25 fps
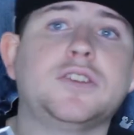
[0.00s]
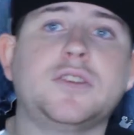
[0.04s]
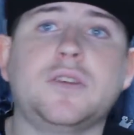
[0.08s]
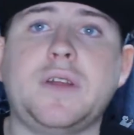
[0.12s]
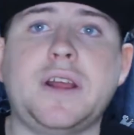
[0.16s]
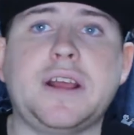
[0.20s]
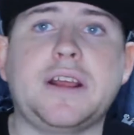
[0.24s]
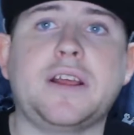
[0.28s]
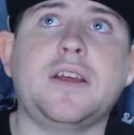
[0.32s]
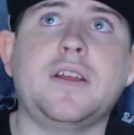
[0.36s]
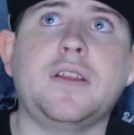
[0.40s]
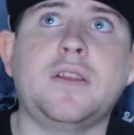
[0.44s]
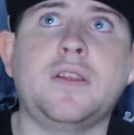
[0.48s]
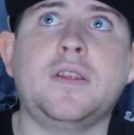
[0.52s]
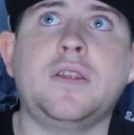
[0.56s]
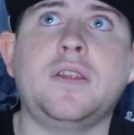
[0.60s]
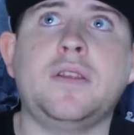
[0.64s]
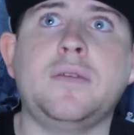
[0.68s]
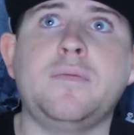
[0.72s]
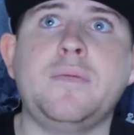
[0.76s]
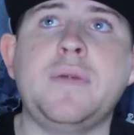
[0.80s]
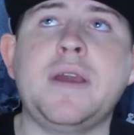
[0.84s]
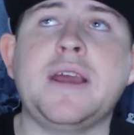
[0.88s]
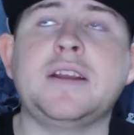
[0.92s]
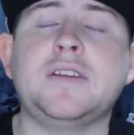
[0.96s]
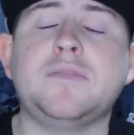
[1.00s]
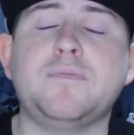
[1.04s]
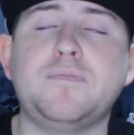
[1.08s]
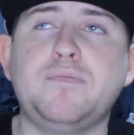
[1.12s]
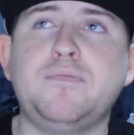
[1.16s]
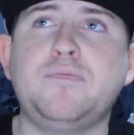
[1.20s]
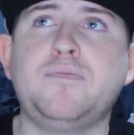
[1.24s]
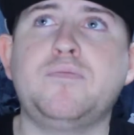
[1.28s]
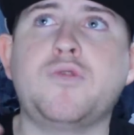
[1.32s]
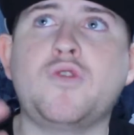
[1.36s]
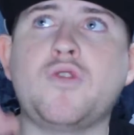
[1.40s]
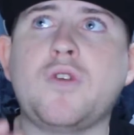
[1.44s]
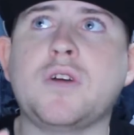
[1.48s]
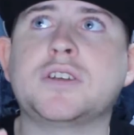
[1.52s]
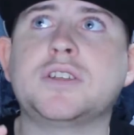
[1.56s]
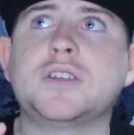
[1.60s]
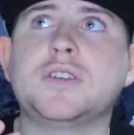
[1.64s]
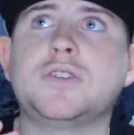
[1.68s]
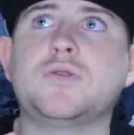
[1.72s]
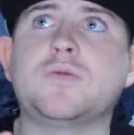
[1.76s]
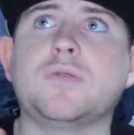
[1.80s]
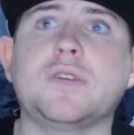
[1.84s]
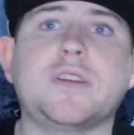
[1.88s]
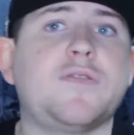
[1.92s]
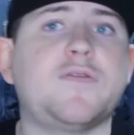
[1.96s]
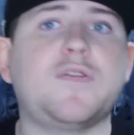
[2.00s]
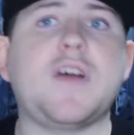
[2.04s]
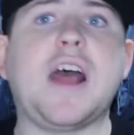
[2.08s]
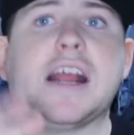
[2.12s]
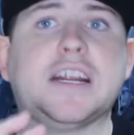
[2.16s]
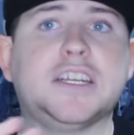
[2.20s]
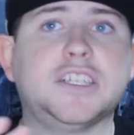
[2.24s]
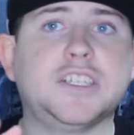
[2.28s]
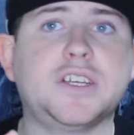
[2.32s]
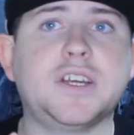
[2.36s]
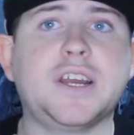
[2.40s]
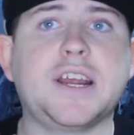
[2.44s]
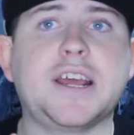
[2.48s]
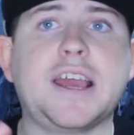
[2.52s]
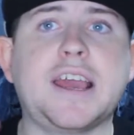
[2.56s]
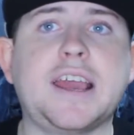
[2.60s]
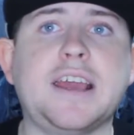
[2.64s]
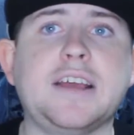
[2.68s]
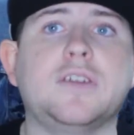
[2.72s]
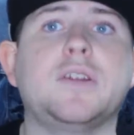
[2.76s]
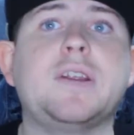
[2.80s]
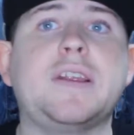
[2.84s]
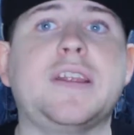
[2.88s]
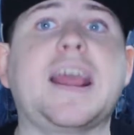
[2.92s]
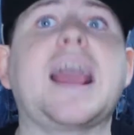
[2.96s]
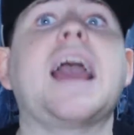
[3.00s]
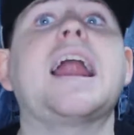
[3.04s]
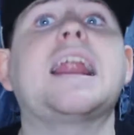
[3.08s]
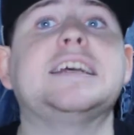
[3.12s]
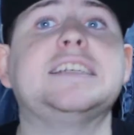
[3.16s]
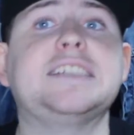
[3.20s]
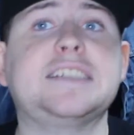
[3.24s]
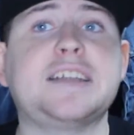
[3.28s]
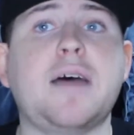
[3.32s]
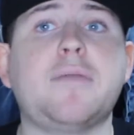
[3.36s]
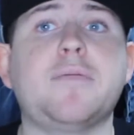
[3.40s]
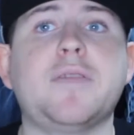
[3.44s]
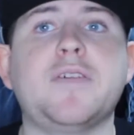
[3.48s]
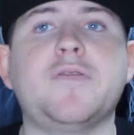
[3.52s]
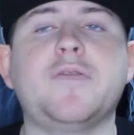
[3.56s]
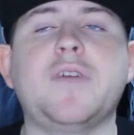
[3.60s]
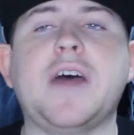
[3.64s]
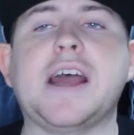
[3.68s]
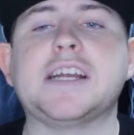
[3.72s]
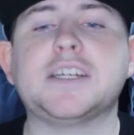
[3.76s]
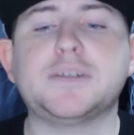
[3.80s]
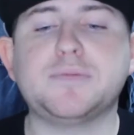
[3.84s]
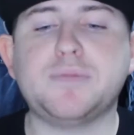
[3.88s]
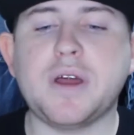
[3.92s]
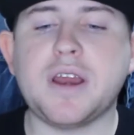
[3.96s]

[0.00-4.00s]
So, like, the main crux of the story, the Flash is going to get killed, and they got to stop the Flash.